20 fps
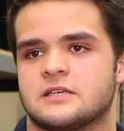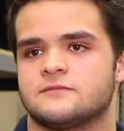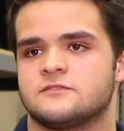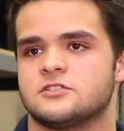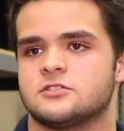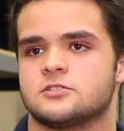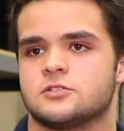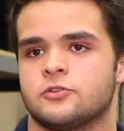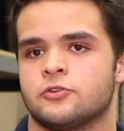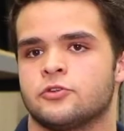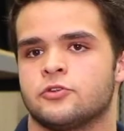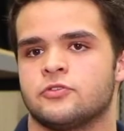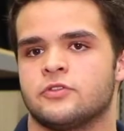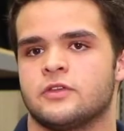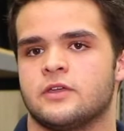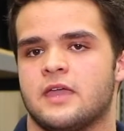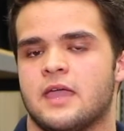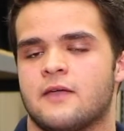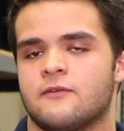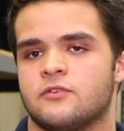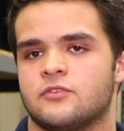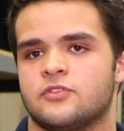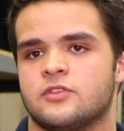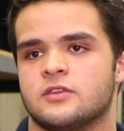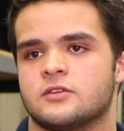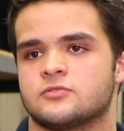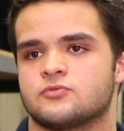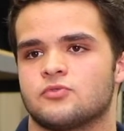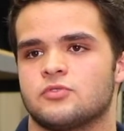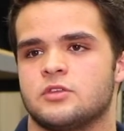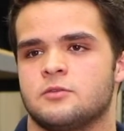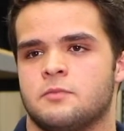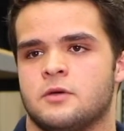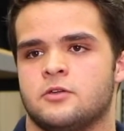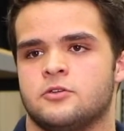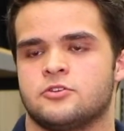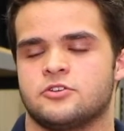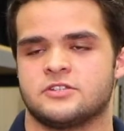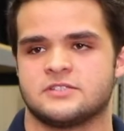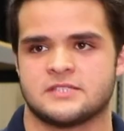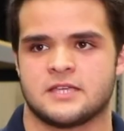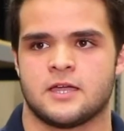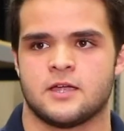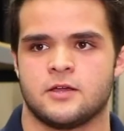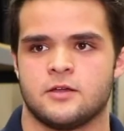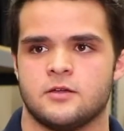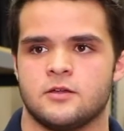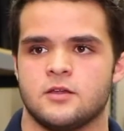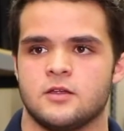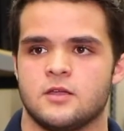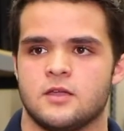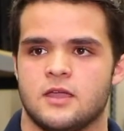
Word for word: I've just learned that everything is really about your desire